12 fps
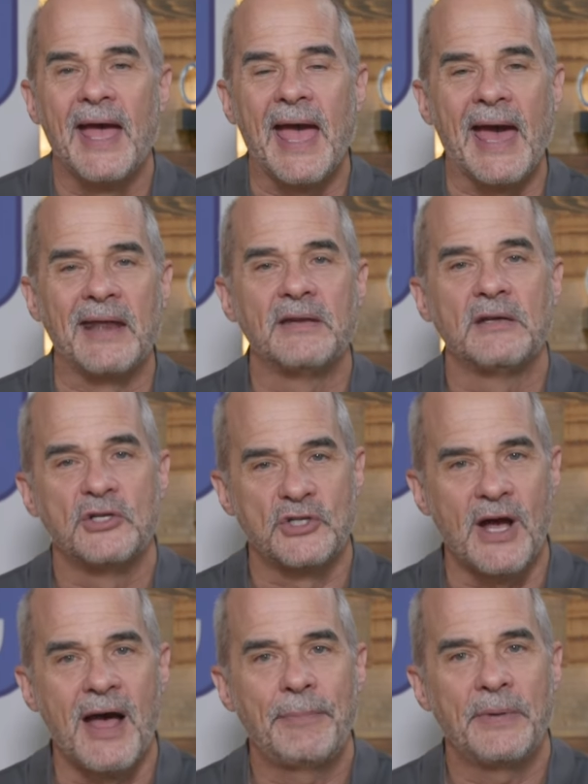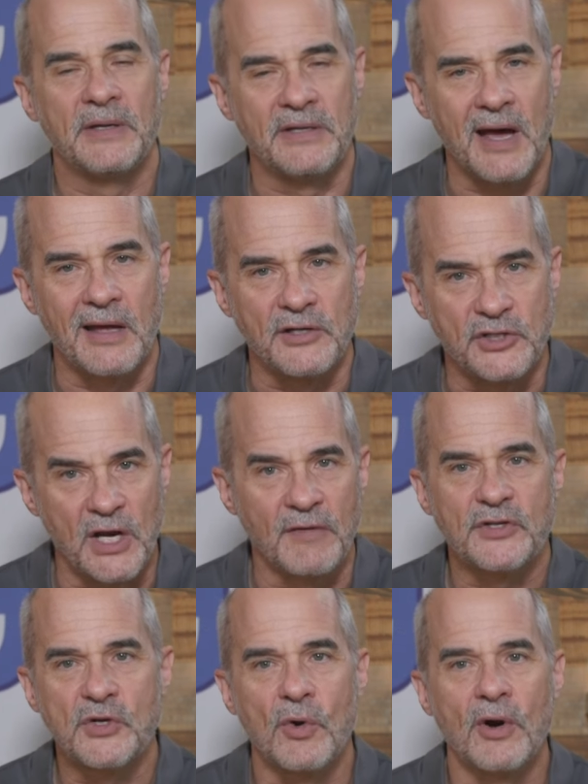at
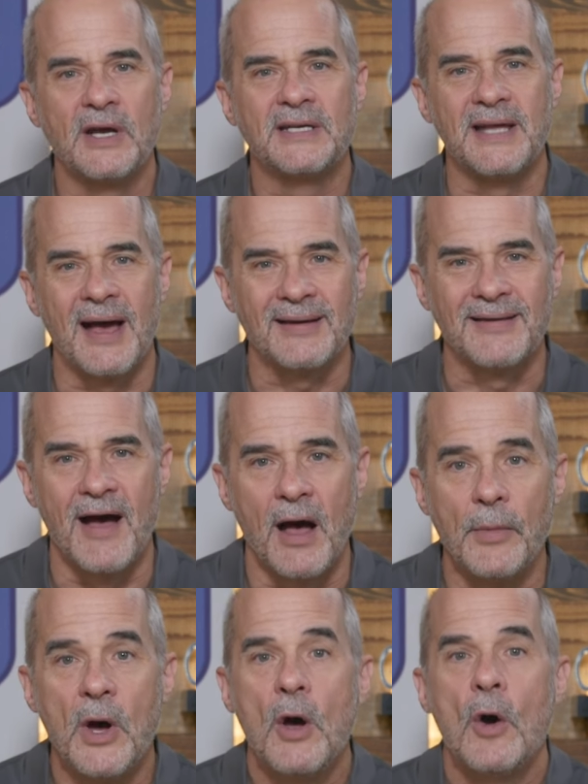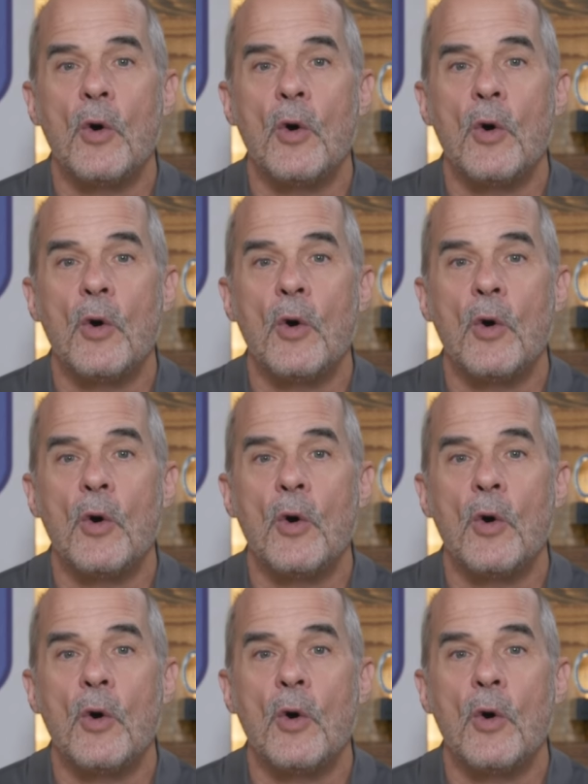shop.jeffshore.com.